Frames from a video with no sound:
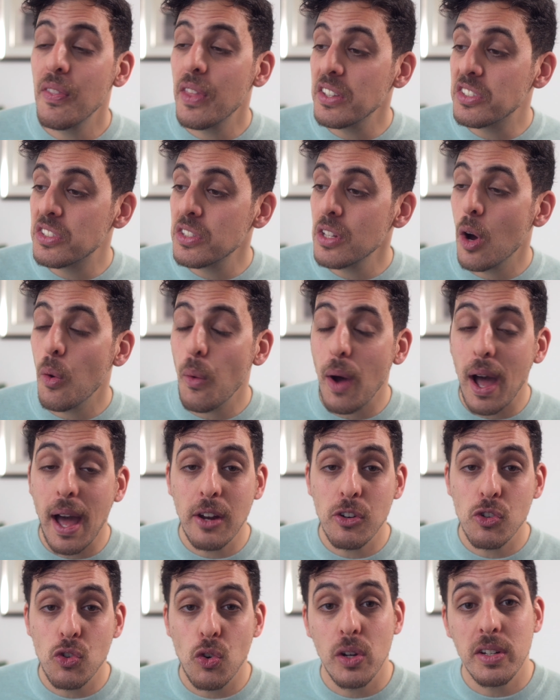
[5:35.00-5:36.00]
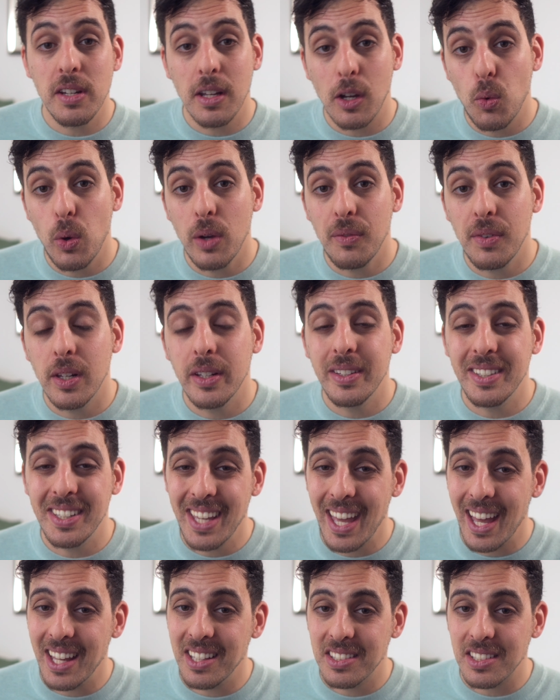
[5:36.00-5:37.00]
There's no Android equivalent
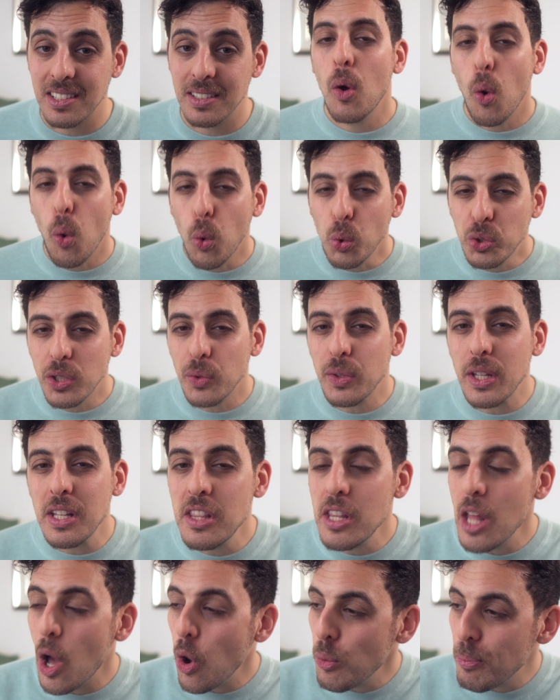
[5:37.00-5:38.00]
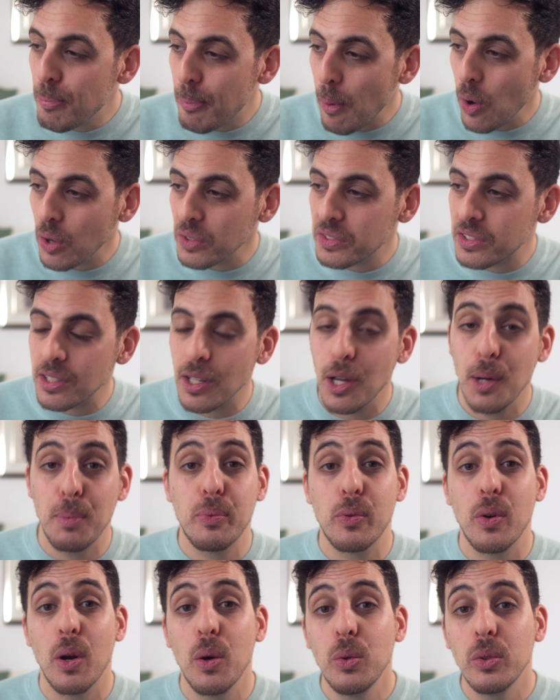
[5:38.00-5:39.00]
yet. Also, the no bot
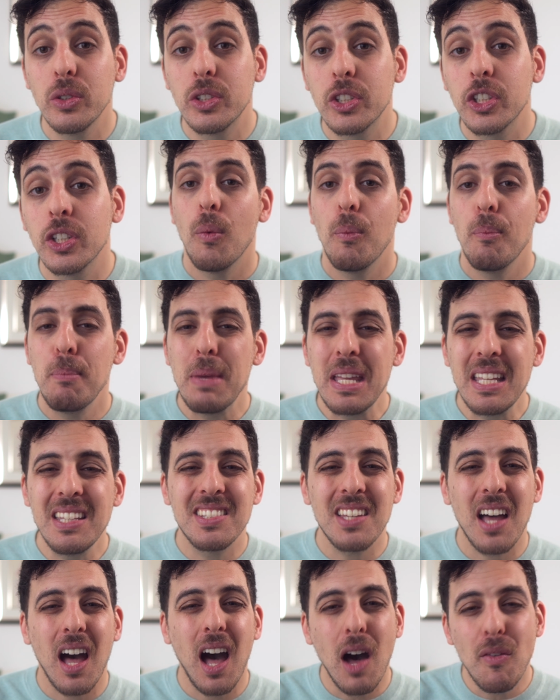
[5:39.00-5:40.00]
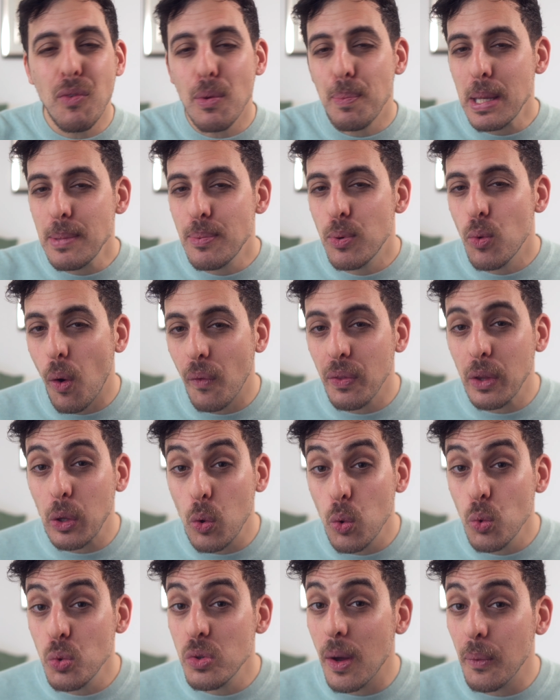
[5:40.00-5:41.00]
approach means other people on the
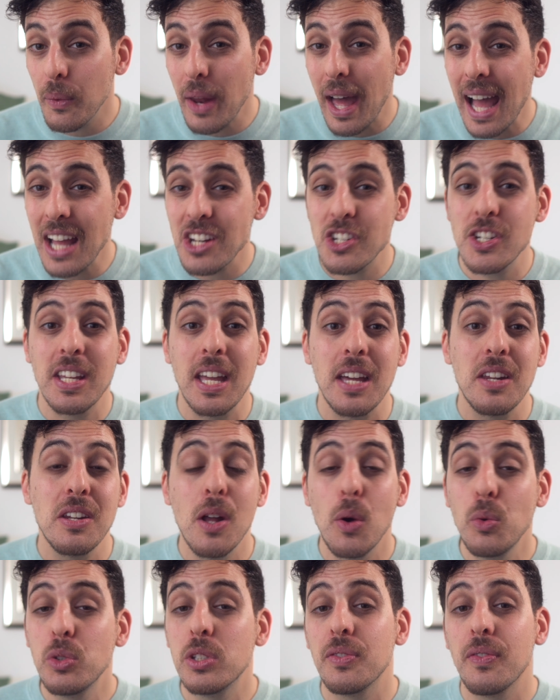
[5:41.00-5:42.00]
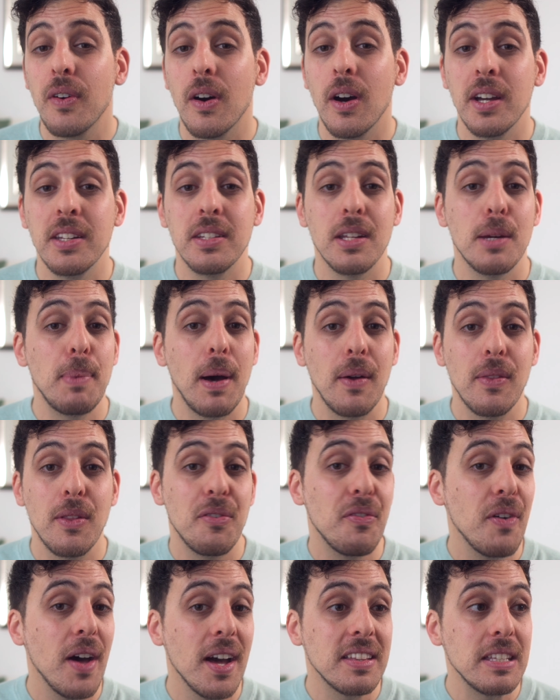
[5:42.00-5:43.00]
call don't actually get notified about the
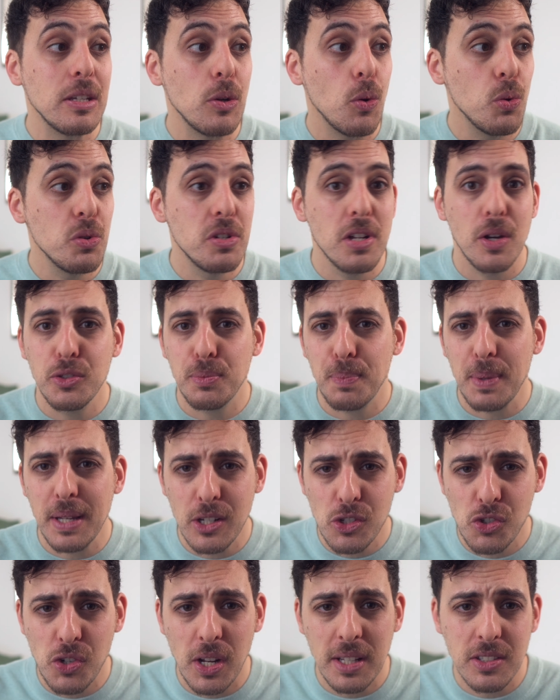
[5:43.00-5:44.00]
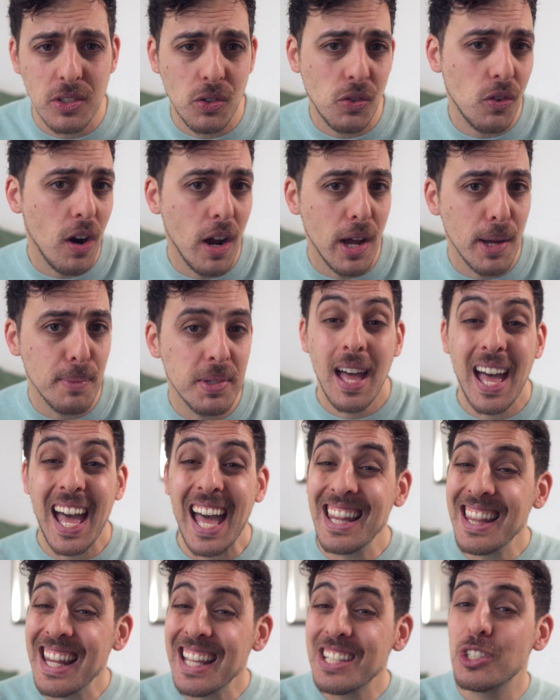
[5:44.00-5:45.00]
fact the audio is being transcribed
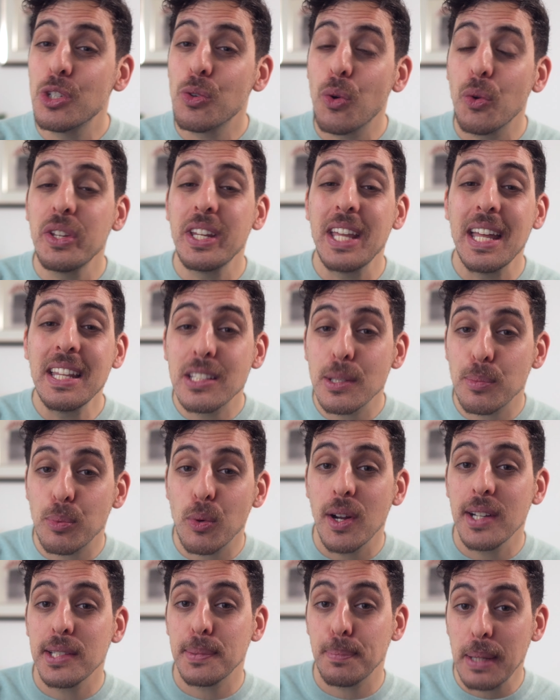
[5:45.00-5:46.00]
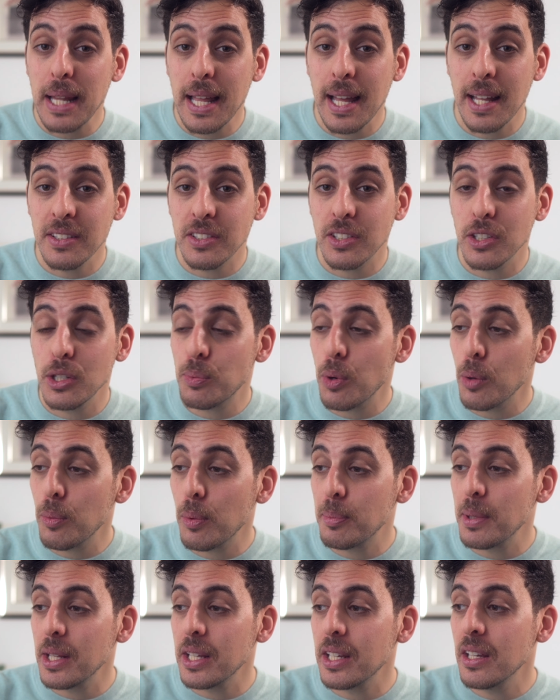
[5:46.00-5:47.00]
unless you're on the enterprise plan. So you
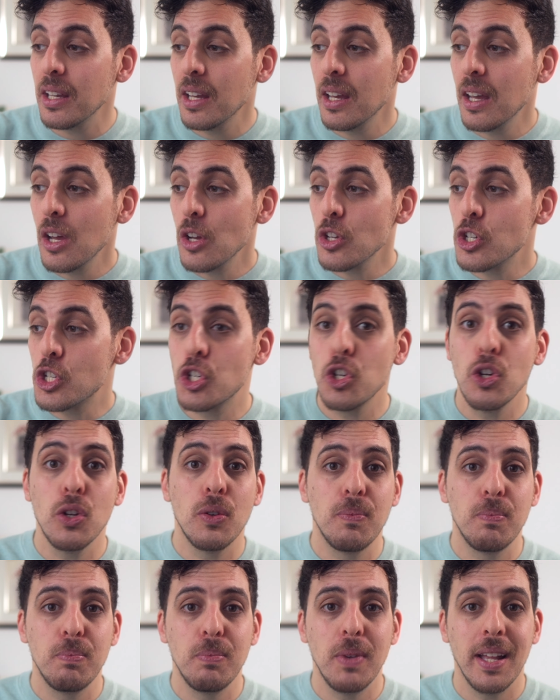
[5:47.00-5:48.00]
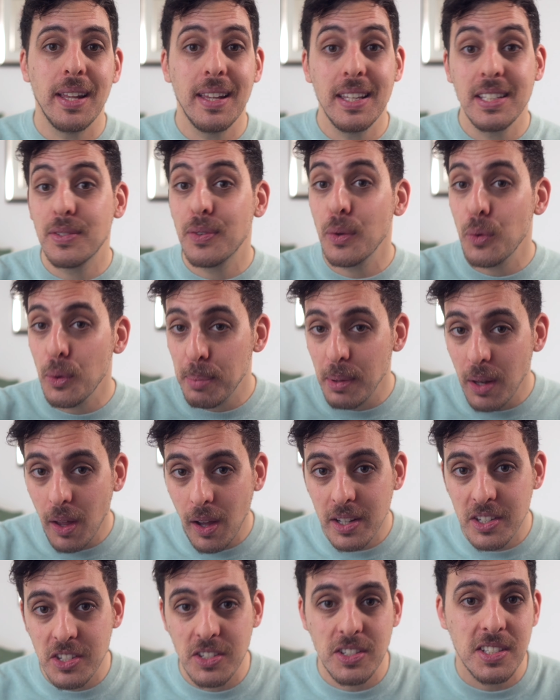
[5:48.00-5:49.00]
probably should at least feel
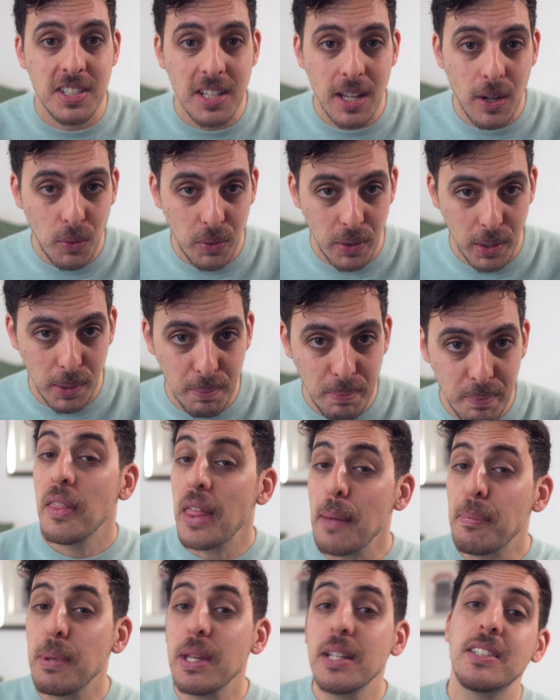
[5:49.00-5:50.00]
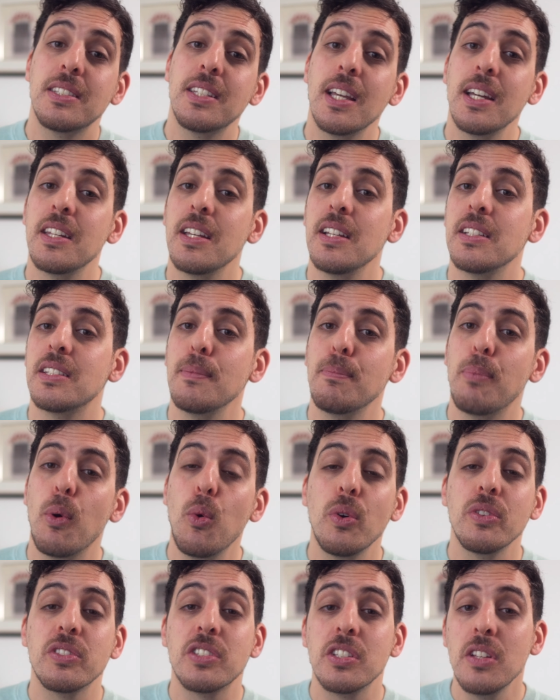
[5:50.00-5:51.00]
obliged to tell them. That being said, it's
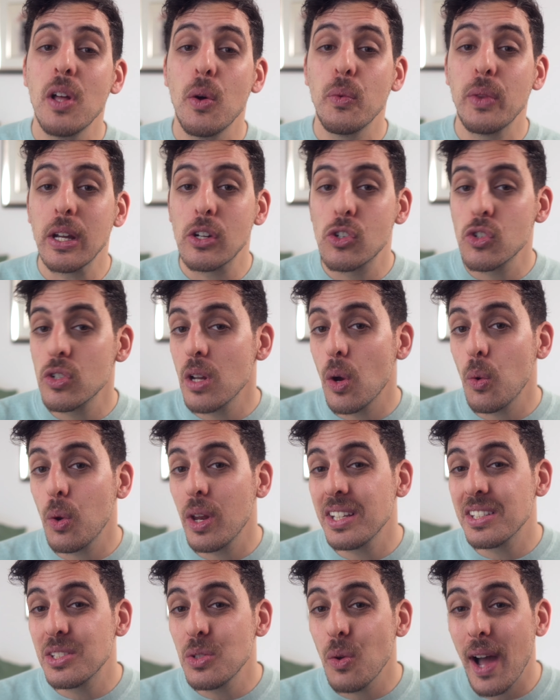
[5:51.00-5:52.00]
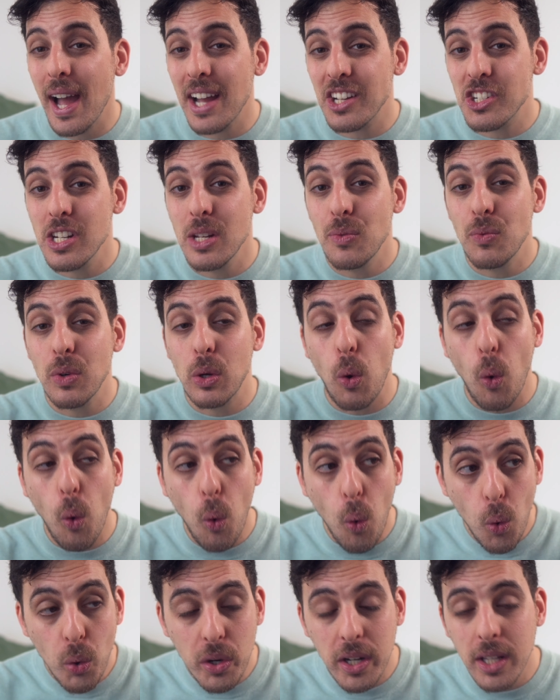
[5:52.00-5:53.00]
important to note that Granola is not actually
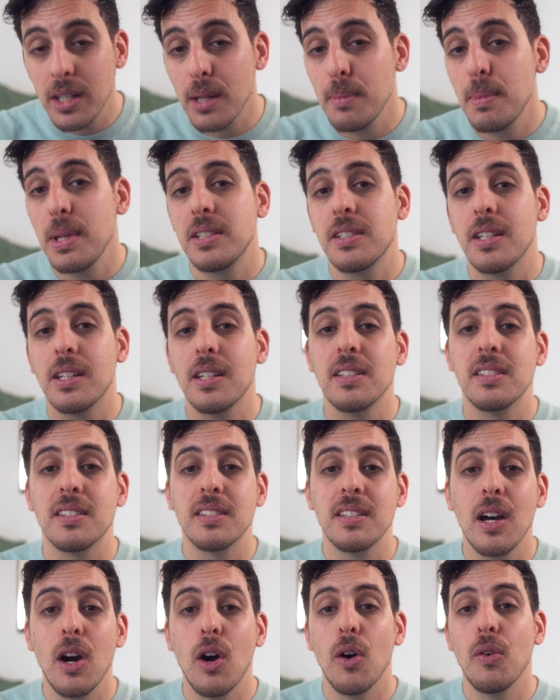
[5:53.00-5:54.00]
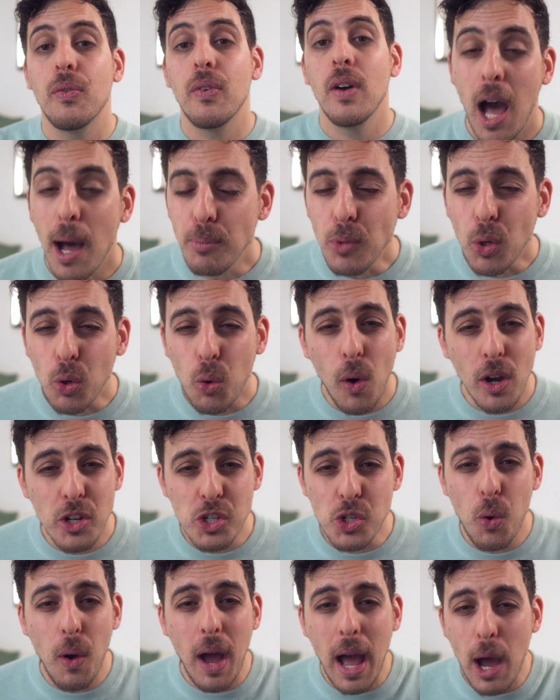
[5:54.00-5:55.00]
recording the meeting itself. I'm not quite
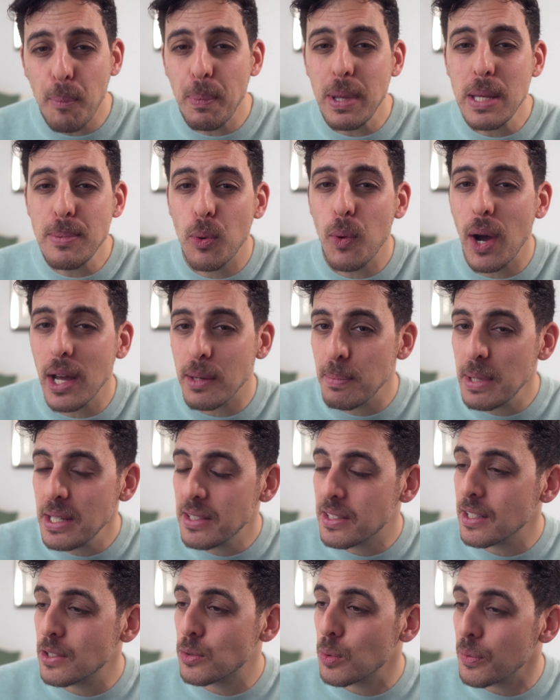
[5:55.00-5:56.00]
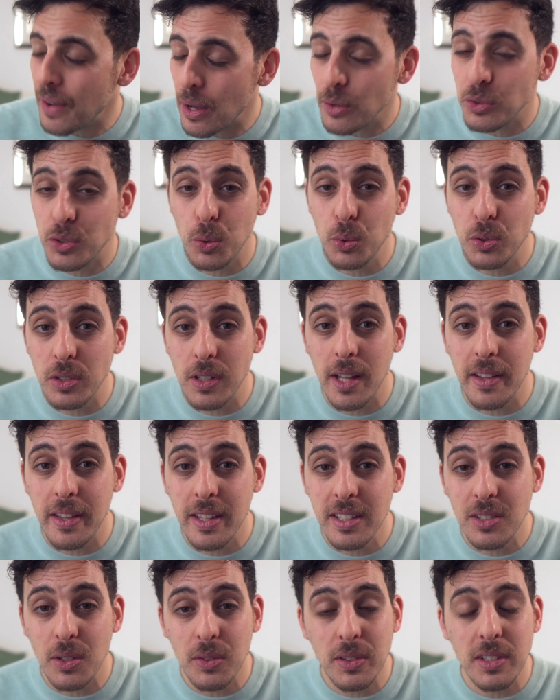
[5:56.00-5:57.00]
sure how people had meetings without tools like
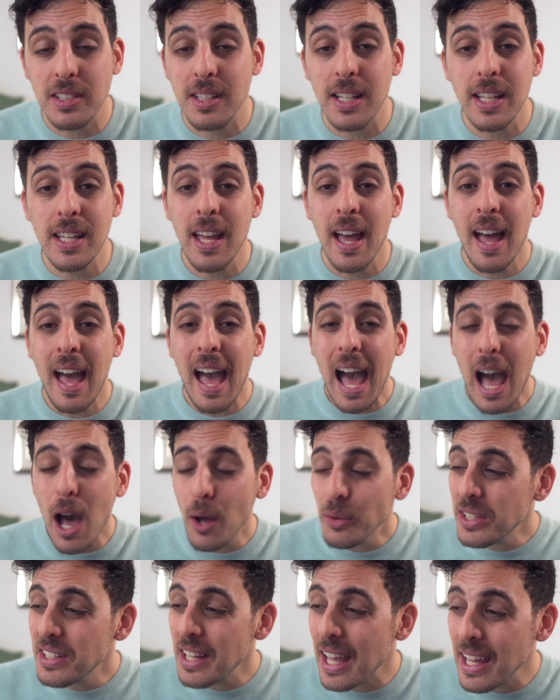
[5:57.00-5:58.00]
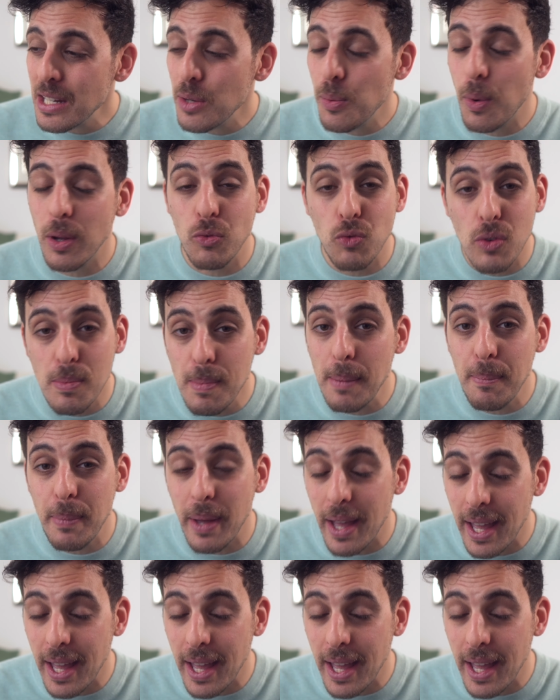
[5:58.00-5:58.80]
this, honestly. How did anyone remember